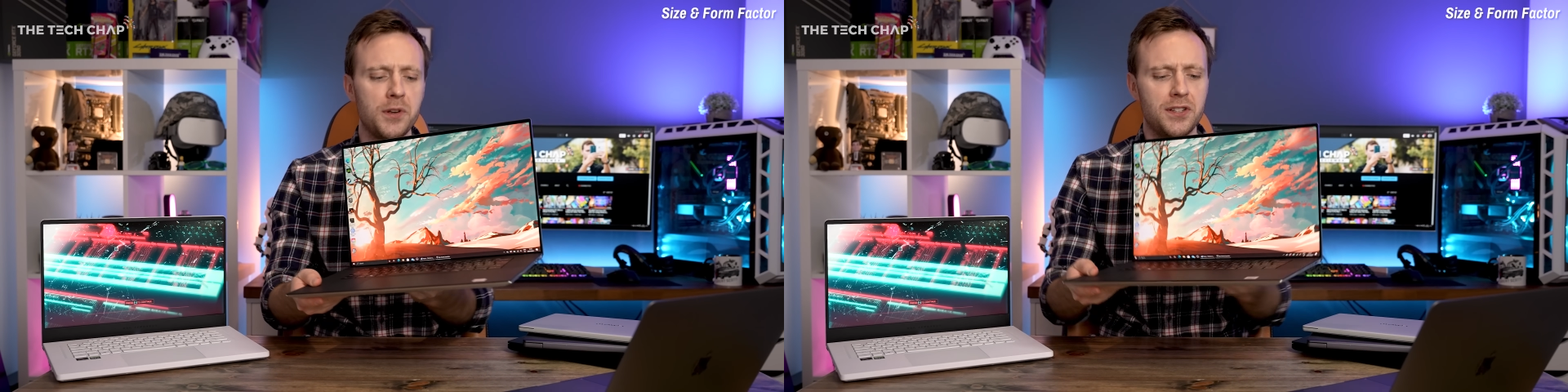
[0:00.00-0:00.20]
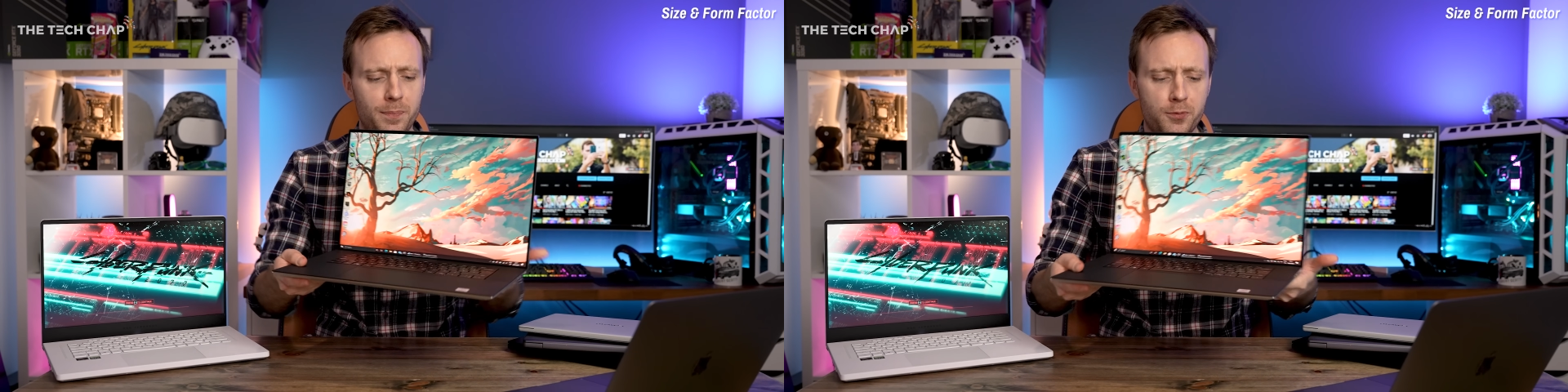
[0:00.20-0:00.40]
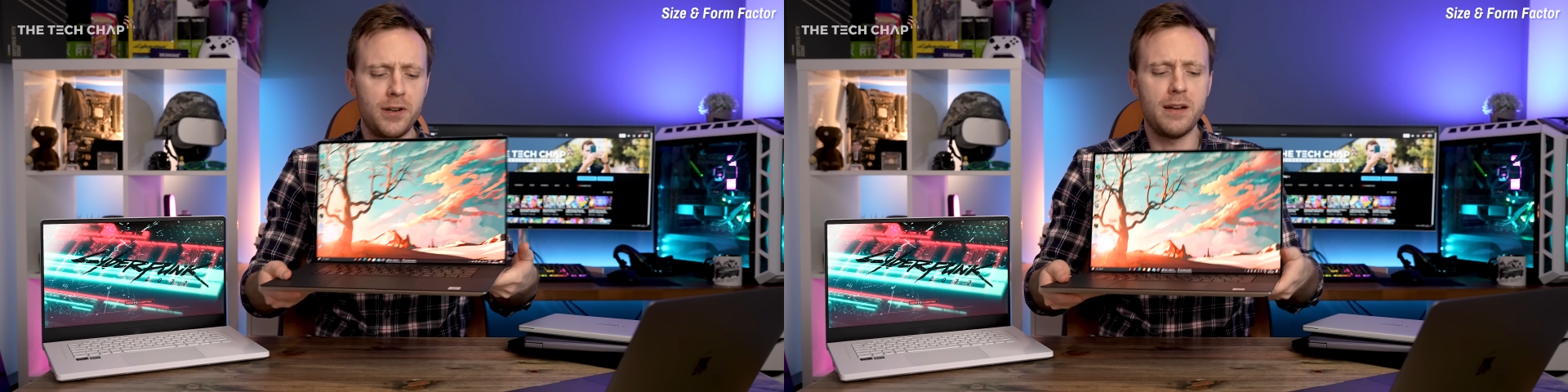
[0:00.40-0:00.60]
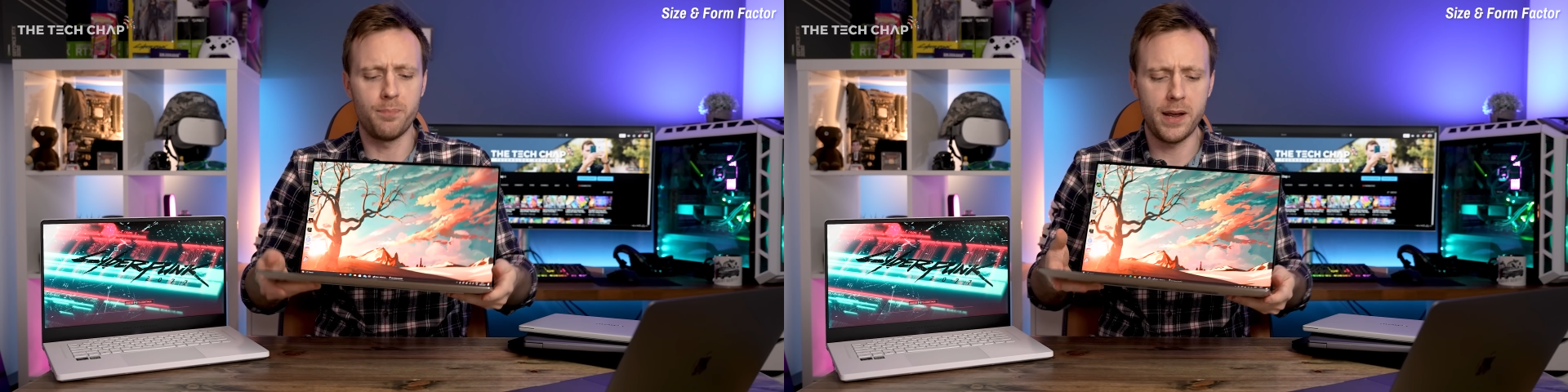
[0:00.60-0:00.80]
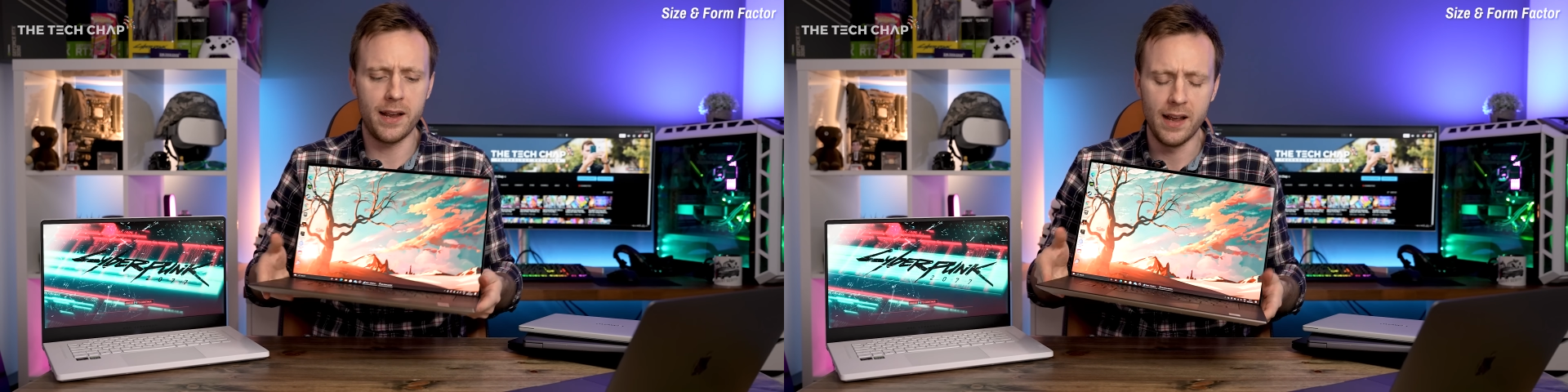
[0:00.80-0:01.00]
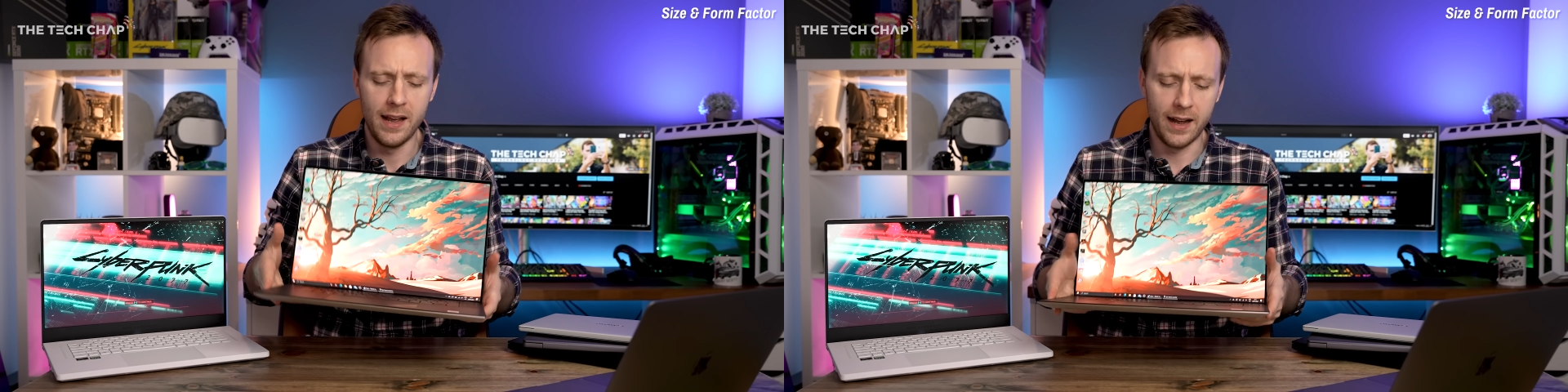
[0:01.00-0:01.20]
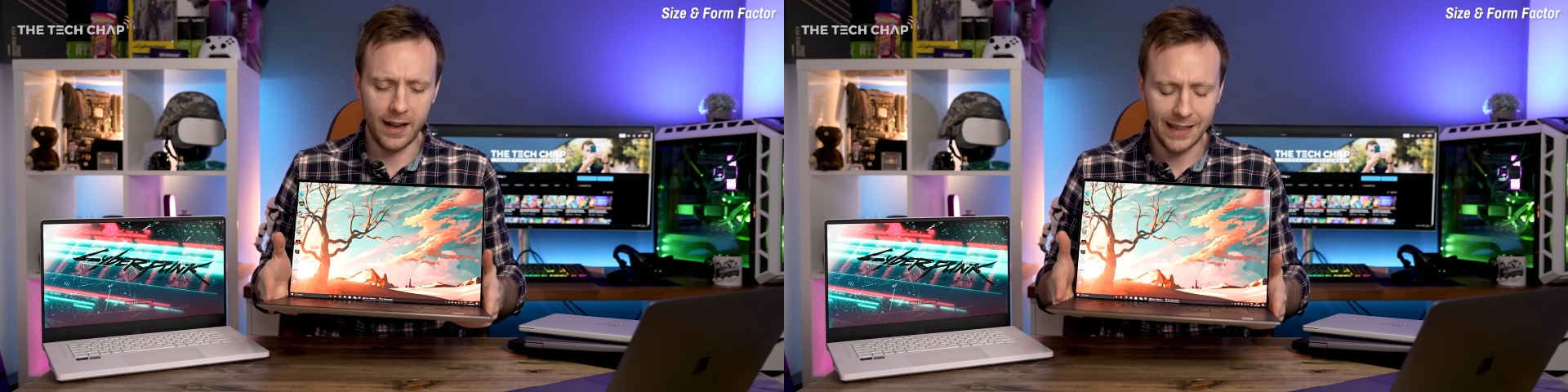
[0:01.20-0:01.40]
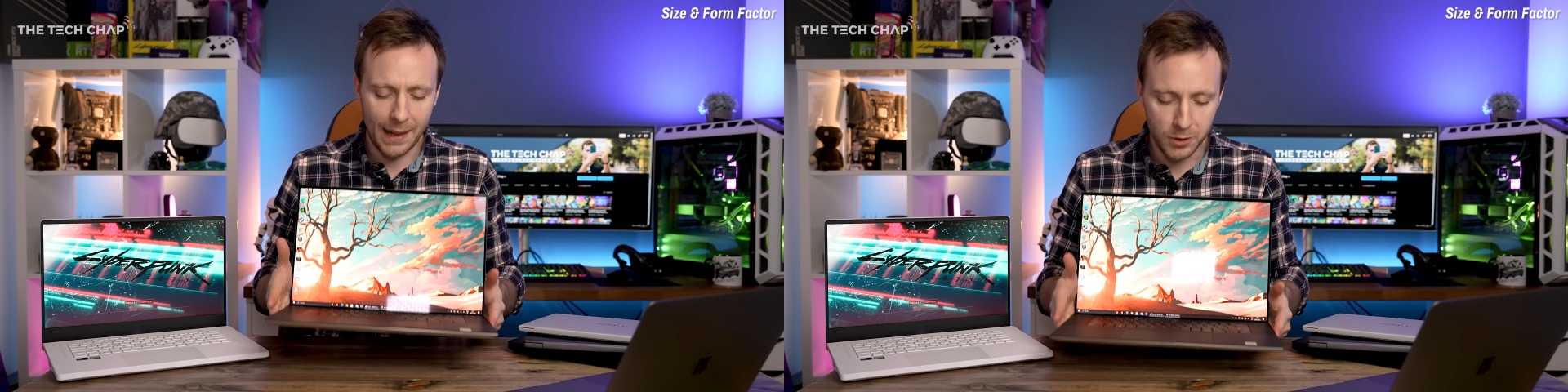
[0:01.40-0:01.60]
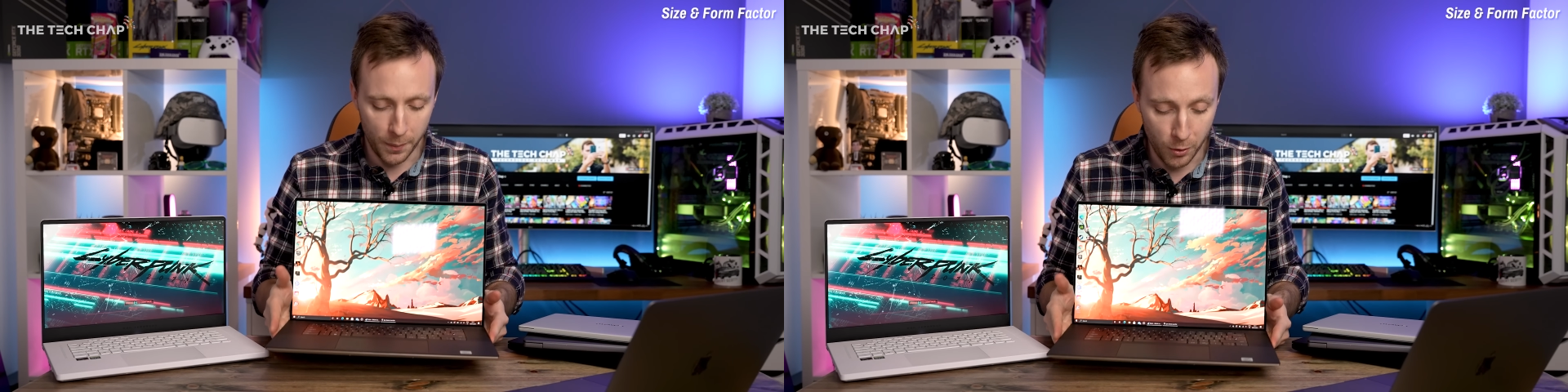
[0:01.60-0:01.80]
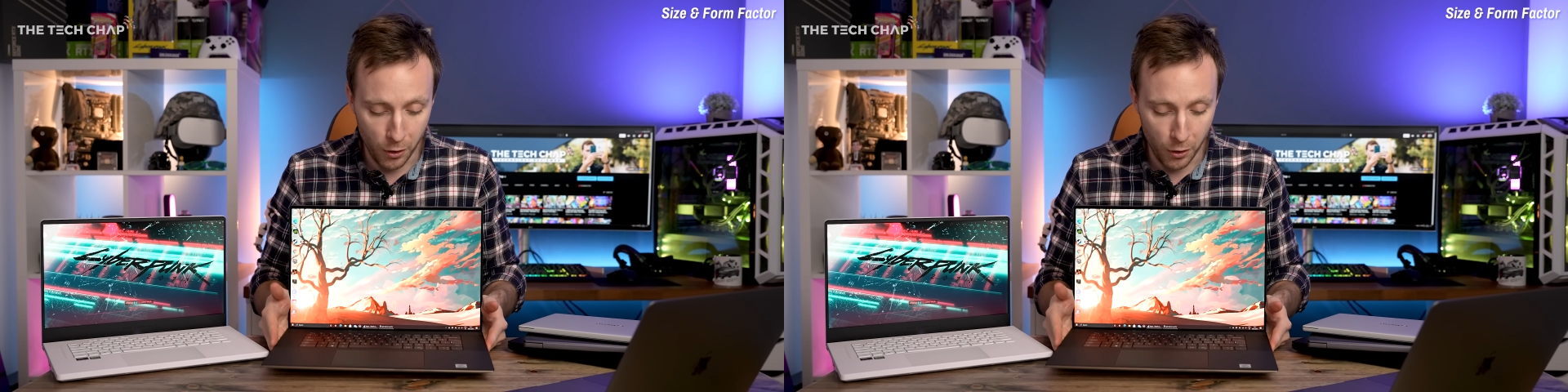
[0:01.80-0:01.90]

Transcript: which is a pretty big uh, laptop,